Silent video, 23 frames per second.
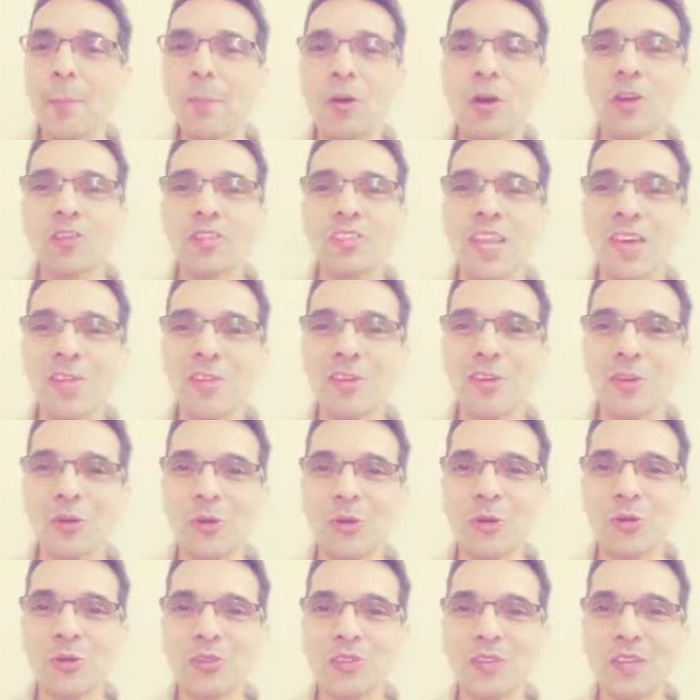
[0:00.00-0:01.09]
because he never
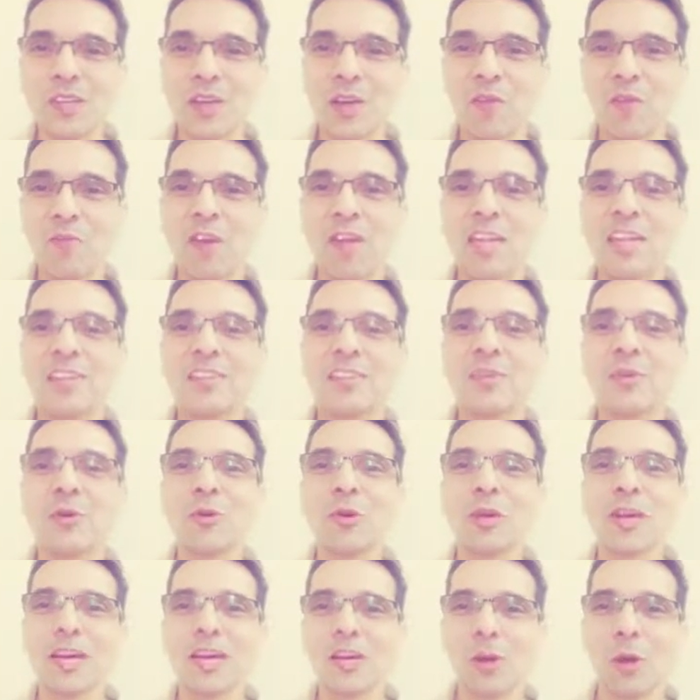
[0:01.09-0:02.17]
knows when is he
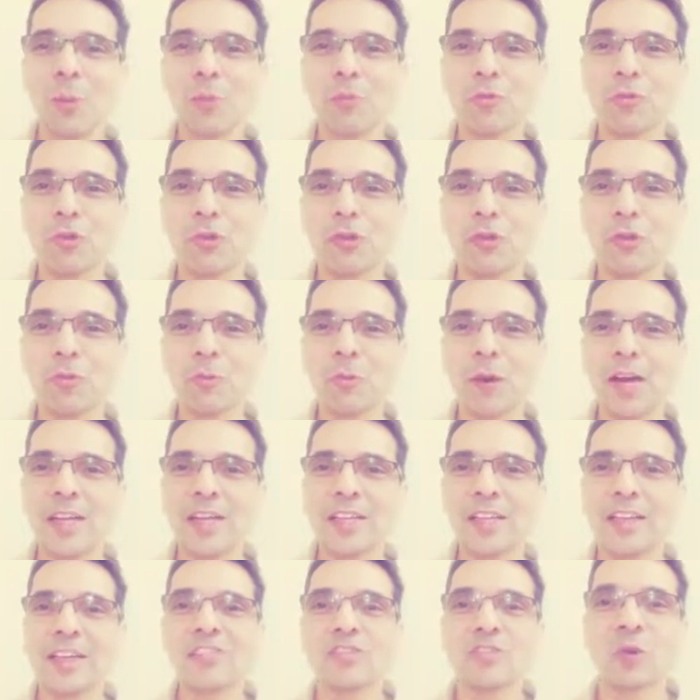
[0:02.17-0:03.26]
going to get an opportunity to buy
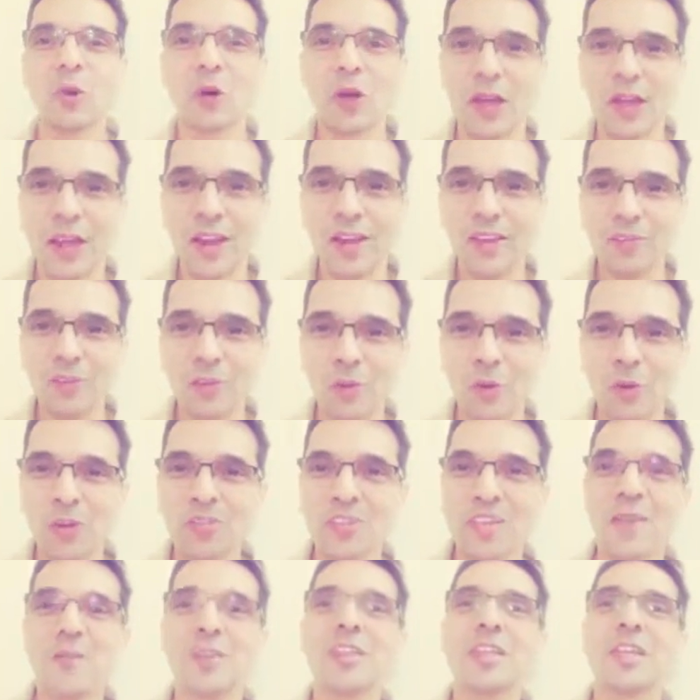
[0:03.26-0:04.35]
the next toy. So he
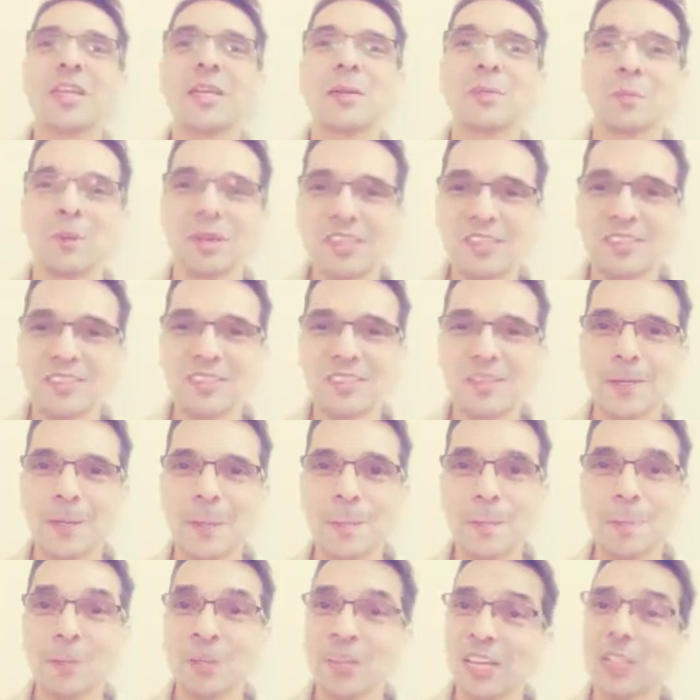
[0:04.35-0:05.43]
wants everything in place.
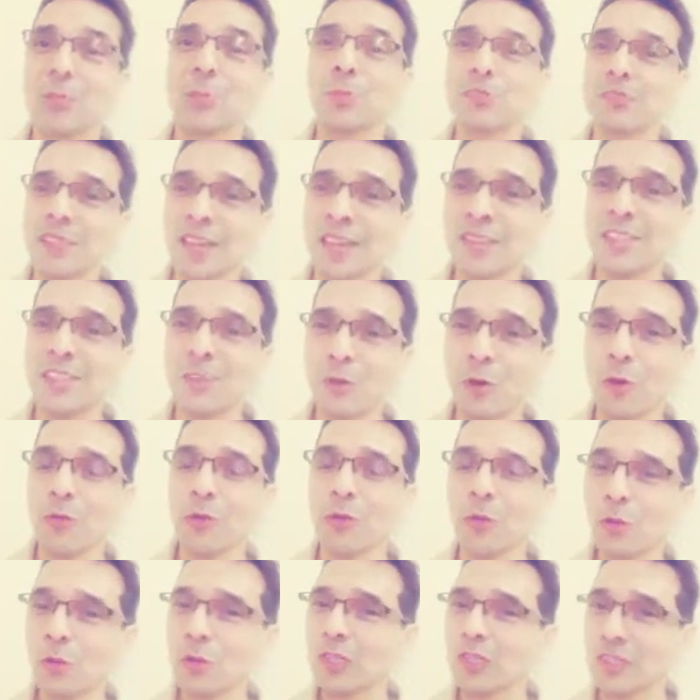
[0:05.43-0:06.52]
That's precisely what we
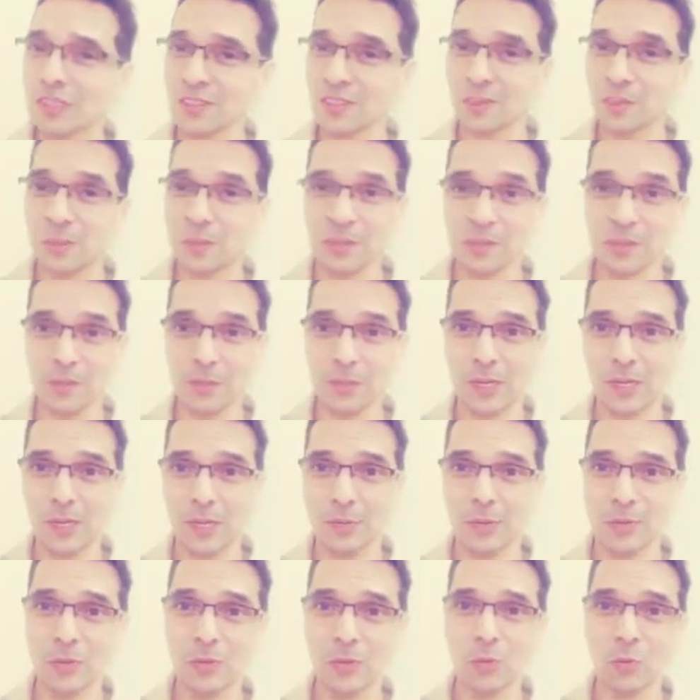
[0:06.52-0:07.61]
do with customers sometimes.
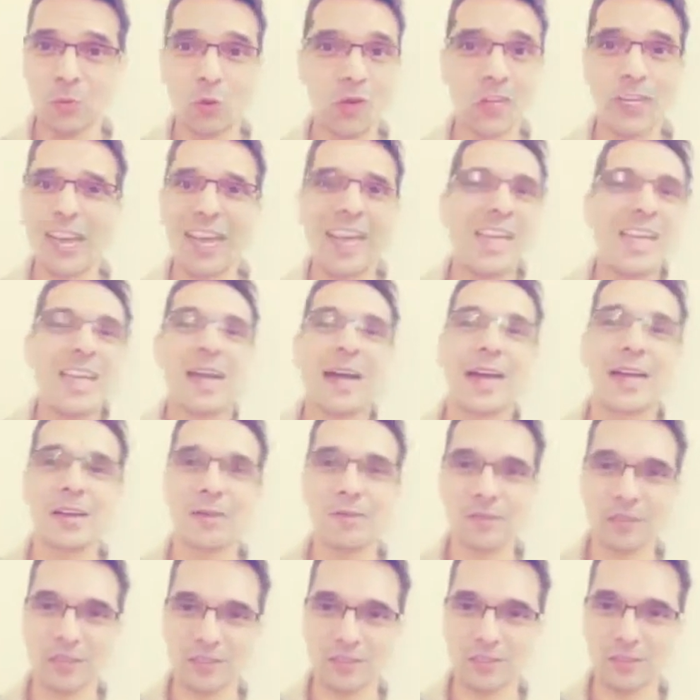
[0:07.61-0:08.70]
You know, you want any kind
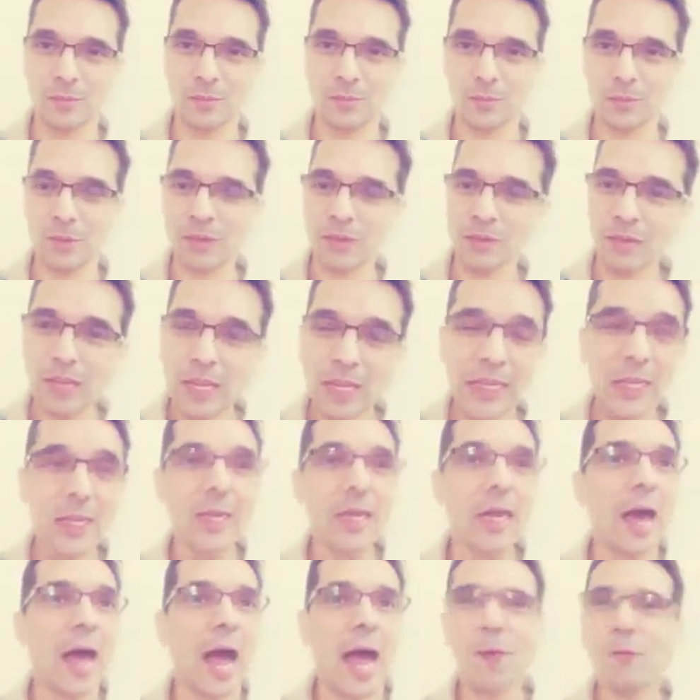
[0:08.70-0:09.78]
of customer. But really,
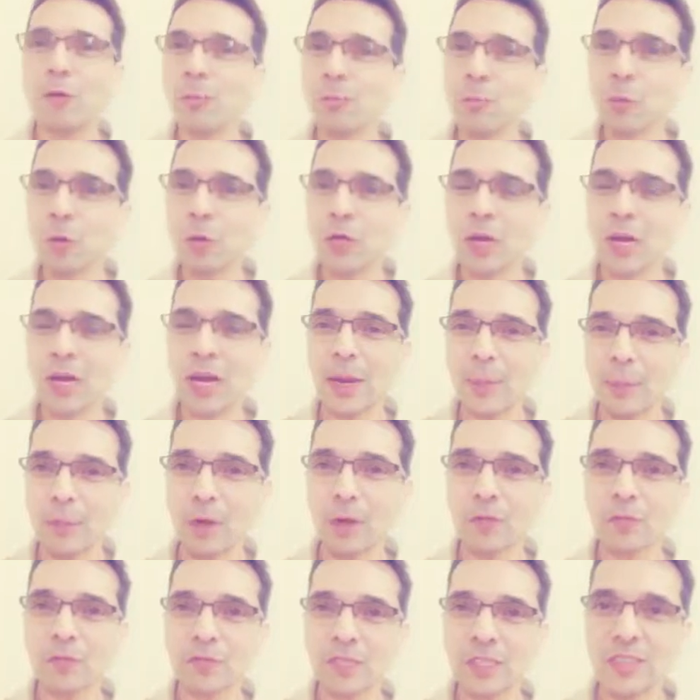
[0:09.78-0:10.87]
I would put a couple
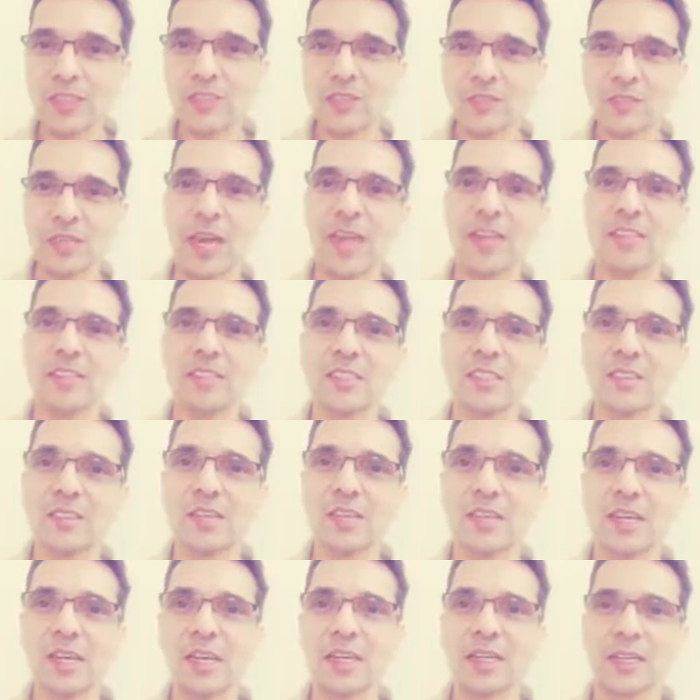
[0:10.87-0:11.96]
of things, I
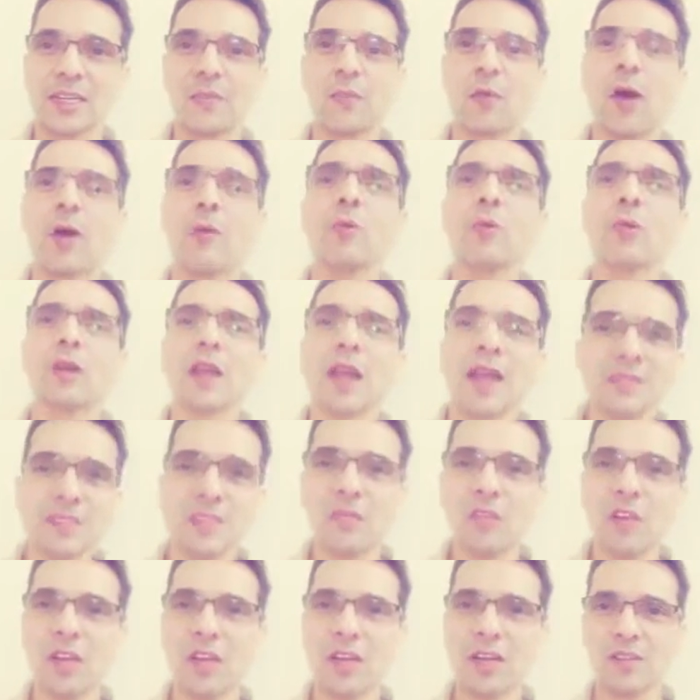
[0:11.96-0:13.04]
would
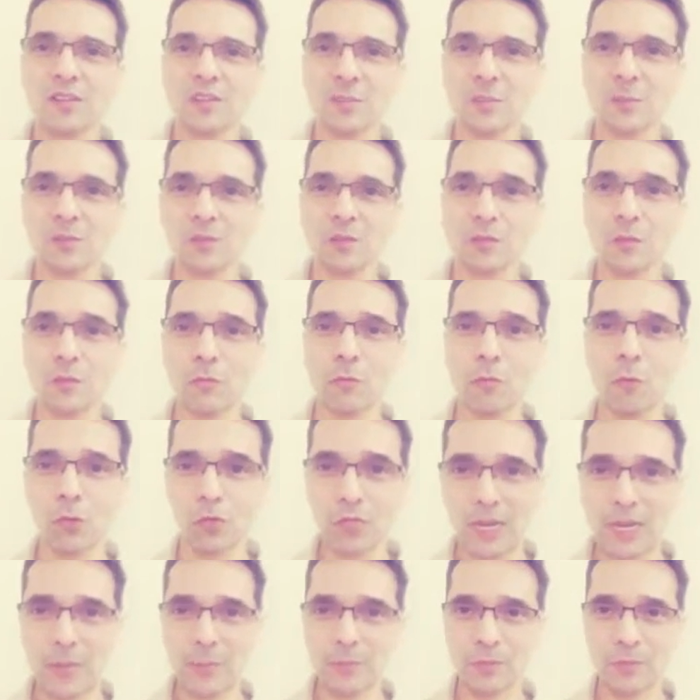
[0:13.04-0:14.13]
classify customers into four
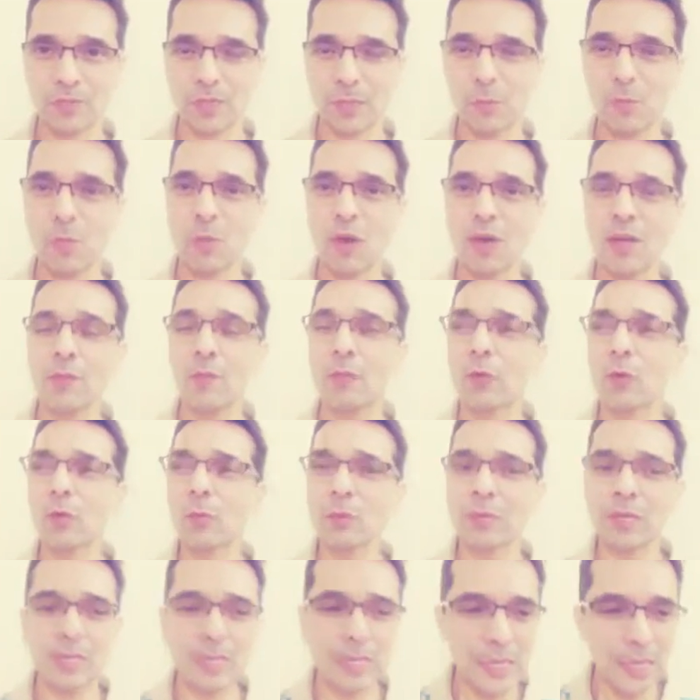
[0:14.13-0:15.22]
types. Number one would
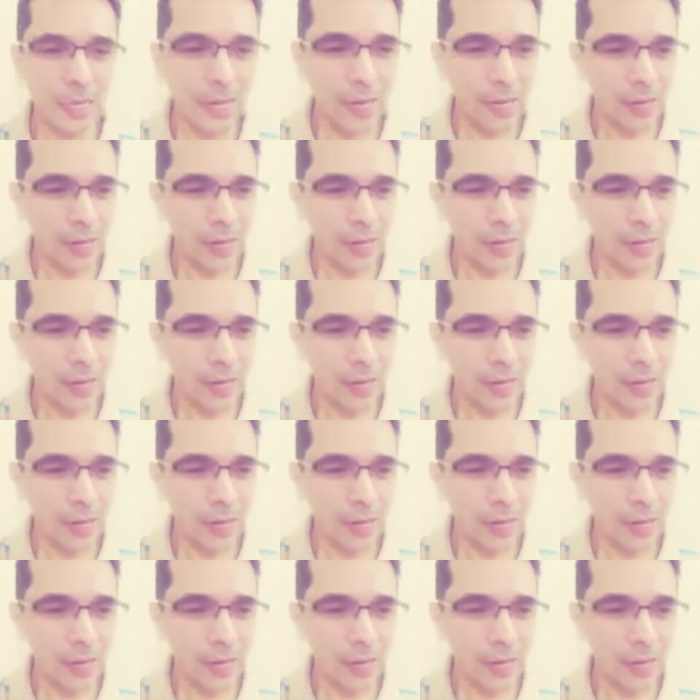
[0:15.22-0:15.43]
be